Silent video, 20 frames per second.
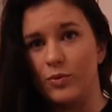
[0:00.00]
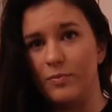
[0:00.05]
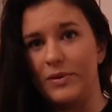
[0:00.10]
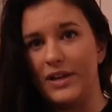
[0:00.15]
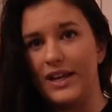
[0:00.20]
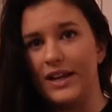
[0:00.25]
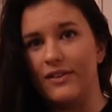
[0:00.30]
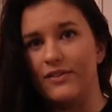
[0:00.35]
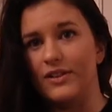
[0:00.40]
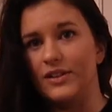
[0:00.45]
will
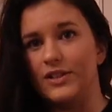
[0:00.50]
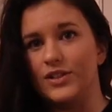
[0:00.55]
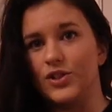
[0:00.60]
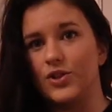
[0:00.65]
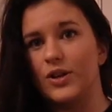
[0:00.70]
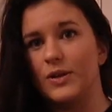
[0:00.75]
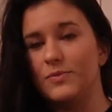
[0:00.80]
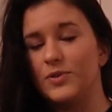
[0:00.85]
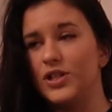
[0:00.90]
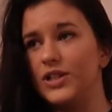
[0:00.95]
be in the
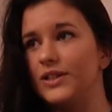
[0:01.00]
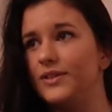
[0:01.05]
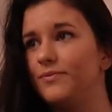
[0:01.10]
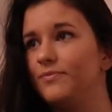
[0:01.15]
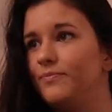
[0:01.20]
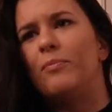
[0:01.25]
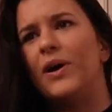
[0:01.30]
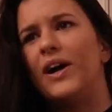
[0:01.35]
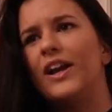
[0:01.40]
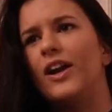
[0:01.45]

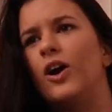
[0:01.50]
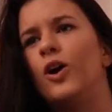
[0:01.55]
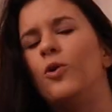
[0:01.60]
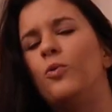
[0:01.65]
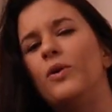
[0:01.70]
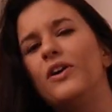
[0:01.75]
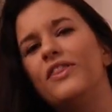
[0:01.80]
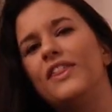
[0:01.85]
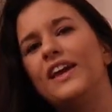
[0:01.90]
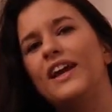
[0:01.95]
description. But
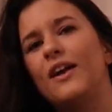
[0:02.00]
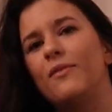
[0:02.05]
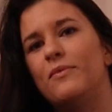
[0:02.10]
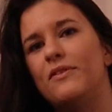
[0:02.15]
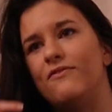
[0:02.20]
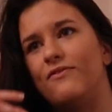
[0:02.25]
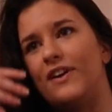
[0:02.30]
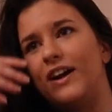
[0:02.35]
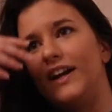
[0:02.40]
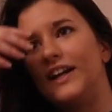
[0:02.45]
one thing I've
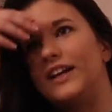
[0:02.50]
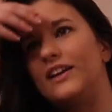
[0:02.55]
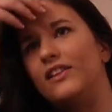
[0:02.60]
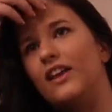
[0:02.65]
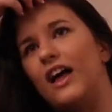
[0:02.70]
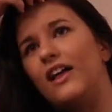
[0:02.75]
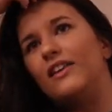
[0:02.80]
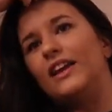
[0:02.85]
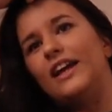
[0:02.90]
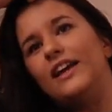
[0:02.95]
been finding a
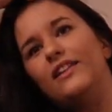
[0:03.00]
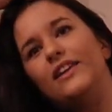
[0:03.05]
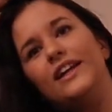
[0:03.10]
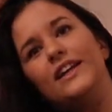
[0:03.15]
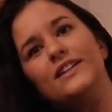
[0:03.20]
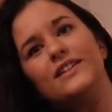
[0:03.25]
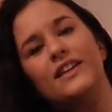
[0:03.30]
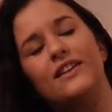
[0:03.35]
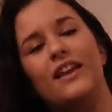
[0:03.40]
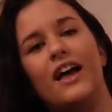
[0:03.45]
lot
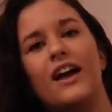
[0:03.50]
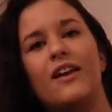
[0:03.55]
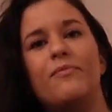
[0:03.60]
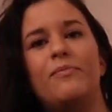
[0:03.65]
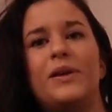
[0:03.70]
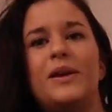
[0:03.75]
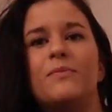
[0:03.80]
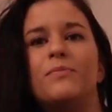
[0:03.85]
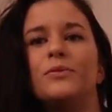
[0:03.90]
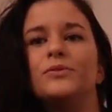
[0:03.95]
lately is a lot of
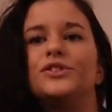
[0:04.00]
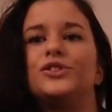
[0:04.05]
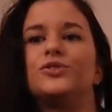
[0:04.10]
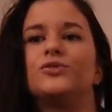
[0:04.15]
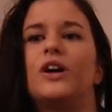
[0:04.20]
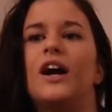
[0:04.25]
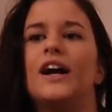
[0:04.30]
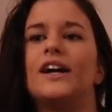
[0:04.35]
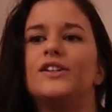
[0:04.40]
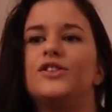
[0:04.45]
people
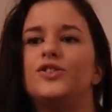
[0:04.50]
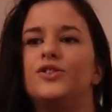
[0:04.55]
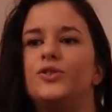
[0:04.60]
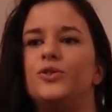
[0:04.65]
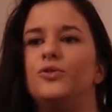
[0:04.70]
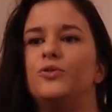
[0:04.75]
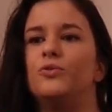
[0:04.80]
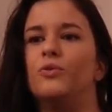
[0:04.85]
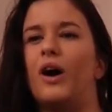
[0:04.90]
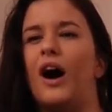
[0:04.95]
try
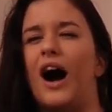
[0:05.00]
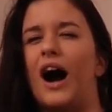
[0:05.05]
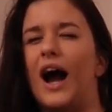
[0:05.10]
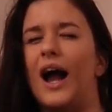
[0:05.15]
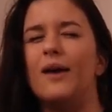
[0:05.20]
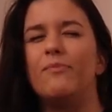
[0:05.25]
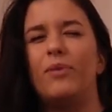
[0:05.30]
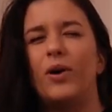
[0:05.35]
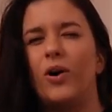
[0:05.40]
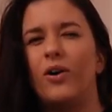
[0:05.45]
to
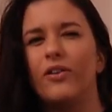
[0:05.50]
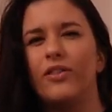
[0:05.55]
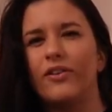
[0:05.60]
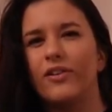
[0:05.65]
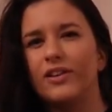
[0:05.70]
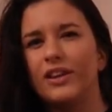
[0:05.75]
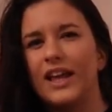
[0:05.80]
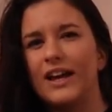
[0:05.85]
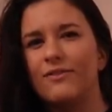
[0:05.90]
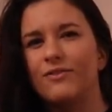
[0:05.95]
eyeball
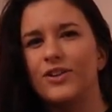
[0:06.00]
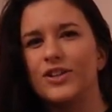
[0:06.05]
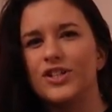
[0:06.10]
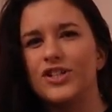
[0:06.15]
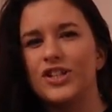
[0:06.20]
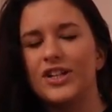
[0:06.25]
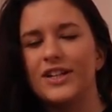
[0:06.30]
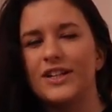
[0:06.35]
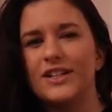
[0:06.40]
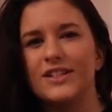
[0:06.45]
their
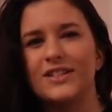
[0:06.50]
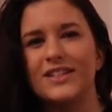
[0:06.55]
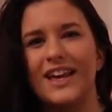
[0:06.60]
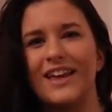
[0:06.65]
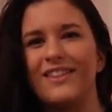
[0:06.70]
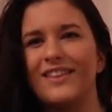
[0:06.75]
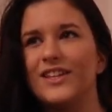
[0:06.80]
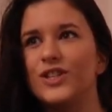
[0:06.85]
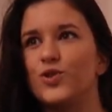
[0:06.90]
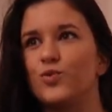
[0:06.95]
leverages,
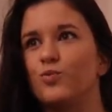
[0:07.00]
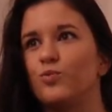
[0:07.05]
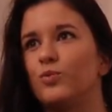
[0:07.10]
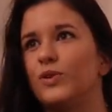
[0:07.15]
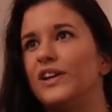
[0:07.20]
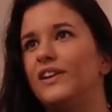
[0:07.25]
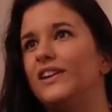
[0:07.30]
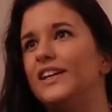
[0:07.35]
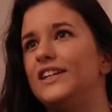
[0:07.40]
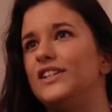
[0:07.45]
and this
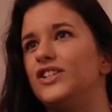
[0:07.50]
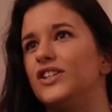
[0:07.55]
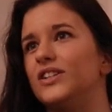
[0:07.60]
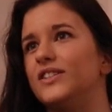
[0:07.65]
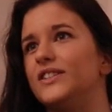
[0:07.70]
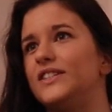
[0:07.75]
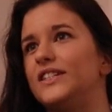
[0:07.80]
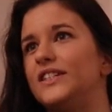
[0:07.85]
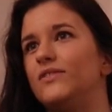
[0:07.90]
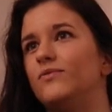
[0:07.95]
really
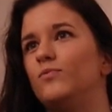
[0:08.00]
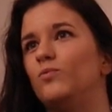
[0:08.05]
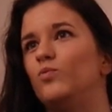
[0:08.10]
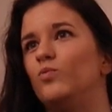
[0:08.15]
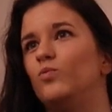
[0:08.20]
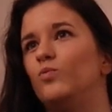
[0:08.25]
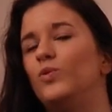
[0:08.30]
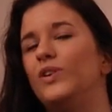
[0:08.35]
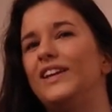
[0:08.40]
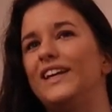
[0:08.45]

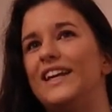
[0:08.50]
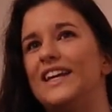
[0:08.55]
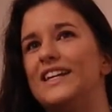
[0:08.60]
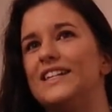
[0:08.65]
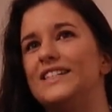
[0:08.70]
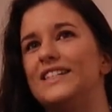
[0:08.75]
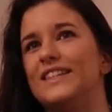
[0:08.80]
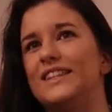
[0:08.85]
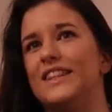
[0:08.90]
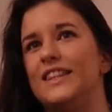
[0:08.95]

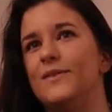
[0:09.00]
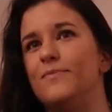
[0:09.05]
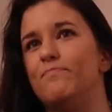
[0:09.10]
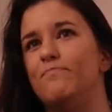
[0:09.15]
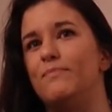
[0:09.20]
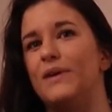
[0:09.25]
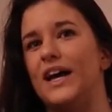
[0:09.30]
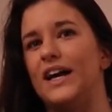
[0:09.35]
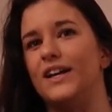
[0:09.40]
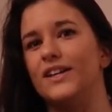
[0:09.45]
isn't the
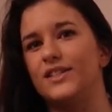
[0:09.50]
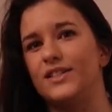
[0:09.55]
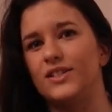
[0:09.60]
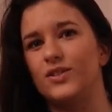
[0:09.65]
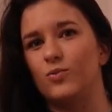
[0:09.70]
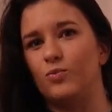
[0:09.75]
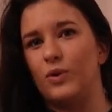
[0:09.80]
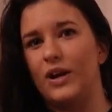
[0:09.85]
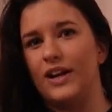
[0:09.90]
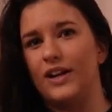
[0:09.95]

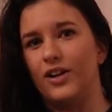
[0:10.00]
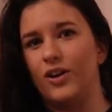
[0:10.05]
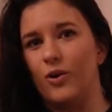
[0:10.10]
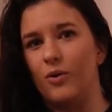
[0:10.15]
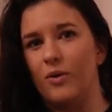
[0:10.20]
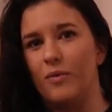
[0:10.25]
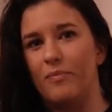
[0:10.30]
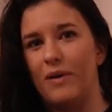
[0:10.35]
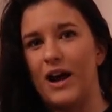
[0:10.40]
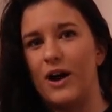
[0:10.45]
best way to
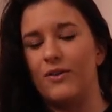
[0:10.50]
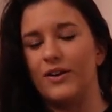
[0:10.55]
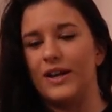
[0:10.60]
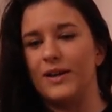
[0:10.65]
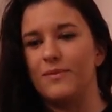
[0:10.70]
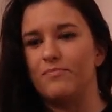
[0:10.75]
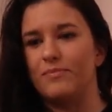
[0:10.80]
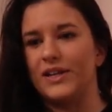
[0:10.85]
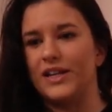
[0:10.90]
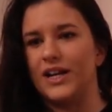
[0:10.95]
go about
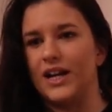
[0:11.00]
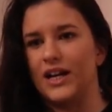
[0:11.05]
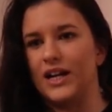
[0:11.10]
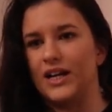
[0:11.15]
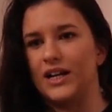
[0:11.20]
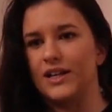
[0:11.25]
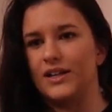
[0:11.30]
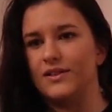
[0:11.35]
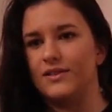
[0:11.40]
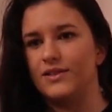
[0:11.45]
it,
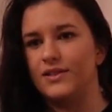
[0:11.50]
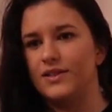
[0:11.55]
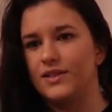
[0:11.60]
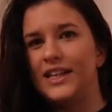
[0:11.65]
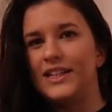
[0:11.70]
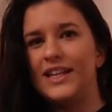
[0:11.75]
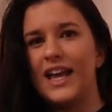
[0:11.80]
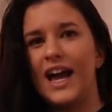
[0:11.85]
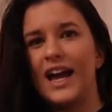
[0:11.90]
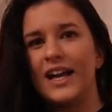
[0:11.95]
because
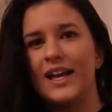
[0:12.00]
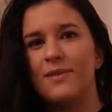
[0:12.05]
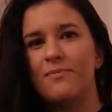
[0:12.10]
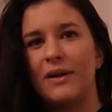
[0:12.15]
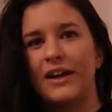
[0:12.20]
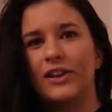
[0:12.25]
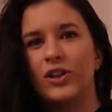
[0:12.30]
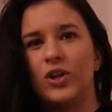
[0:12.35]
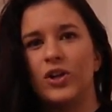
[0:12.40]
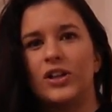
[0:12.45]
yeah, it
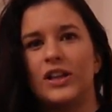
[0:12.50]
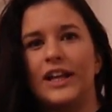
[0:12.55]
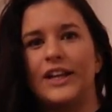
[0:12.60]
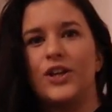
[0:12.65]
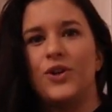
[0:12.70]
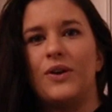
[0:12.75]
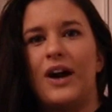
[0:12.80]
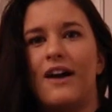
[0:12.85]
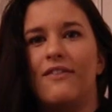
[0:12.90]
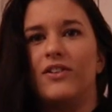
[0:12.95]
might look
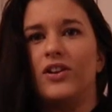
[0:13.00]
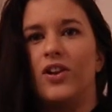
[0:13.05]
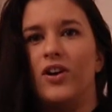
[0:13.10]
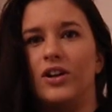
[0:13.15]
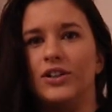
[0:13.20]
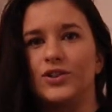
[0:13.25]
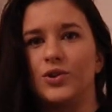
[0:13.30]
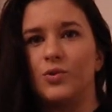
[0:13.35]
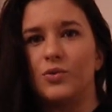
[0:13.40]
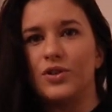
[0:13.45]
like you have a
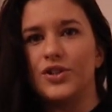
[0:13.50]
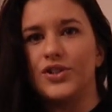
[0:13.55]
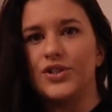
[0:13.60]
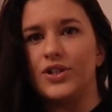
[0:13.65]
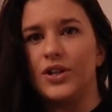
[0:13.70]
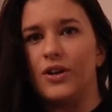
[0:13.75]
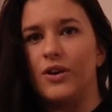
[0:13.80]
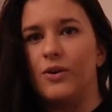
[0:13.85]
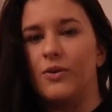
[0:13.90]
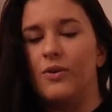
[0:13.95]
long
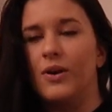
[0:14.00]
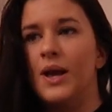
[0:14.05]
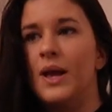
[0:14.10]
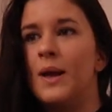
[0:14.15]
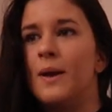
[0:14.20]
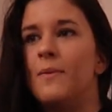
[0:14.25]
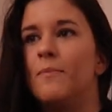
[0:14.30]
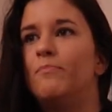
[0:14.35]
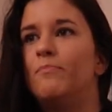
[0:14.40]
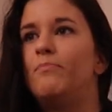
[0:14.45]
torso,
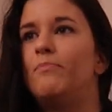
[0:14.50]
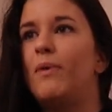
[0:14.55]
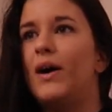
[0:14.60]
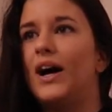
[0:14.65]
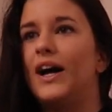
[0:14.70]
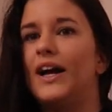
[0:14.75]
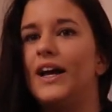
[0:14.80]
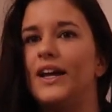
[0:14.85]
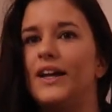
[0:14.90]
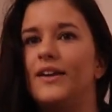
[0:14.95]

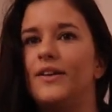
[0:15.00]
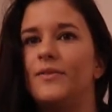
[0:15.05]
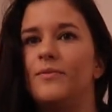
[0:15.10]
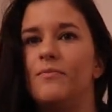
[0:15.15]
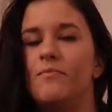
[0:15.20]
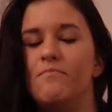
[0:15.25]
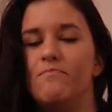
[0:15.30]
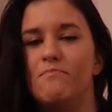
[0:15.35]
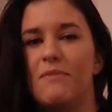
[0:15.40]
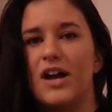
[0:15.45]
but
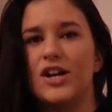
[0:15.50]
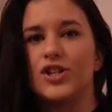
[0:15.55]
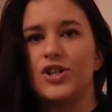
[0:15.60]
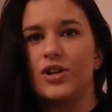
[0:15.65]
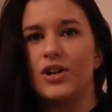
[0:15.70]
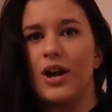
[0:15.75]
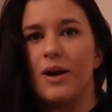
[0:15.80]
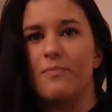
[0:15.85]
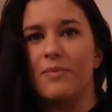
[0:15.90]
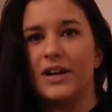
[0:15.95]

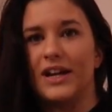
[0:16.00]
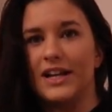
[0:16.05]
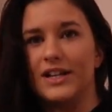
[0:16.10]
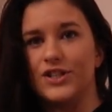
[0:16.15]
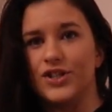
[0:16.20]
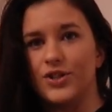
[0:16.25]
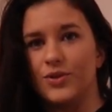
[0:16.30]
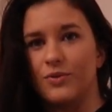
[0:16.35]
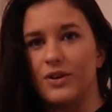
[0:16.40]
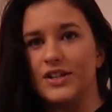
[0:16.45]
measured up
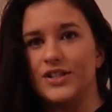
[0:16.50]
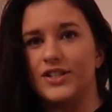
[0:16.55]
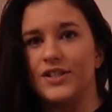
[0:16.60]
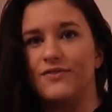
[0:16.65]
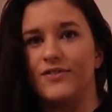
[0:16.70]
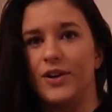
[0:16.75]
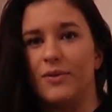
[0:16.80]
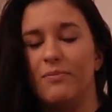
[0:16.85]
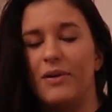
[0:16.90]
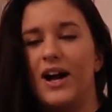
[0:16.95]
against the rest
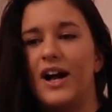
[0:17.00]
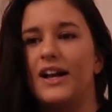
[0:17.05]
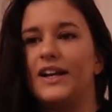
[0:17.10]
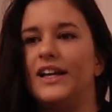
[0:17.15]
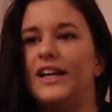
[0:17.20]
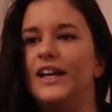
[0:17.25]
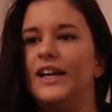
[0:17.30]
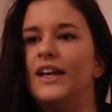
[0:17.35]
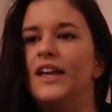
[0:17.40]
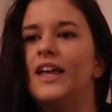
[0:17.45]
of your
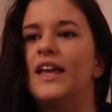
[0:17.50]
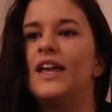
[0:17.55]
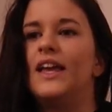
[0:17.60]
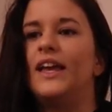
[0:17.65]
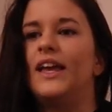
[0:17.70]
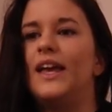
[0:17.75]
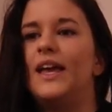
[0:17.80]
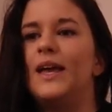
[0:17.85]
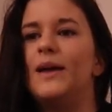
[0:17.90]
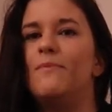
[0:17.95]
body,
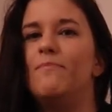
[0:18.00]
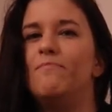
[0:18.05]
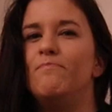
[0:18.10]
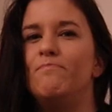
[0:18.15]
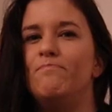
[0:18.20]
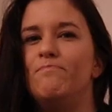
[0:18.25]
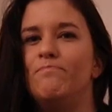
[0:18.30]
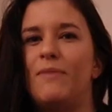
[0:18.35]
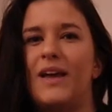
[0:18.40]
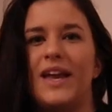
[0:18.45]
it
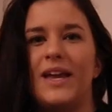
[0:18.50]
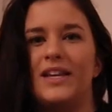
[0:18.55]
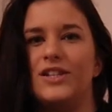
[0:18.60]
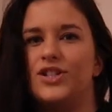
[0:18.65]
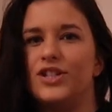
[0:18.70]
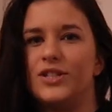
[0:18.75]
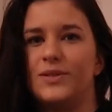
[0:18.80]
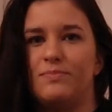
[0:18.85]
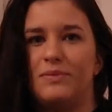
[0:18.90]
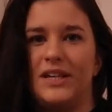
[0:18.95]
may
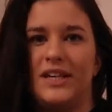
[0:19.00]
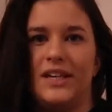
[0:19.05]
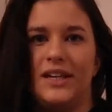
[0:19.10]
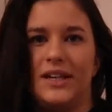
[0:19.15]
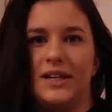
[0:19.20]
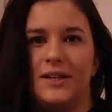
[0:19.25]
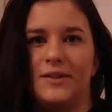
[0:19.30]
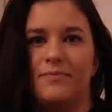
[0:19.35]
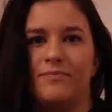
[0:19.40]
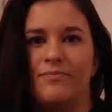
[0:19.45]
just
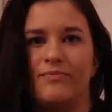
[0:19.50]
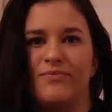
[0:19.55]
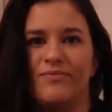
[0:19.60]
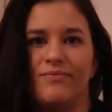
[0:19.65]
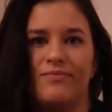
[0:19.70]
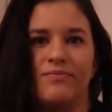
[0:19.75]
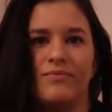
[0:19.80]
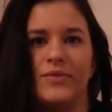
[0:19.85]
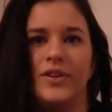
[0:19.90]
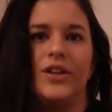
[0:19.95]
be,
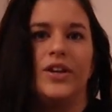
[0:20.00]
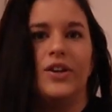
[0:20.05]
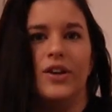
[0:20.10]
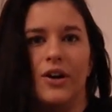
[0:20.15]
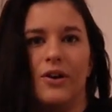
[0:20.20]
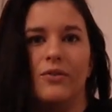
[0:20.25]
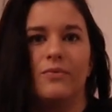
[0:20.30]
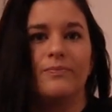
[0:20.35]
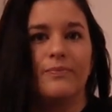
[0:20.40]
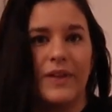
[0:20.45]

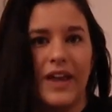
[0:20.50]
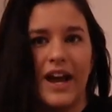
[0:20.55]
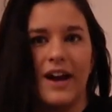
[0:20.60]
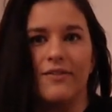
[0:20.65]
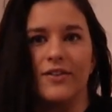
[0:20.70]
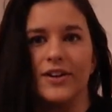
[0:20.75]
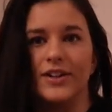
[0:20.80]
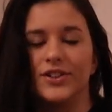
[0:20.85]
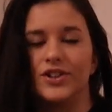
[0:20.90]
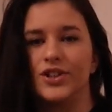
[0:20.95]

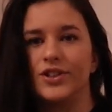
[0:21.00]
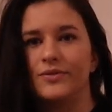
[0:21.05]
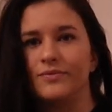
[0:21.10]
average.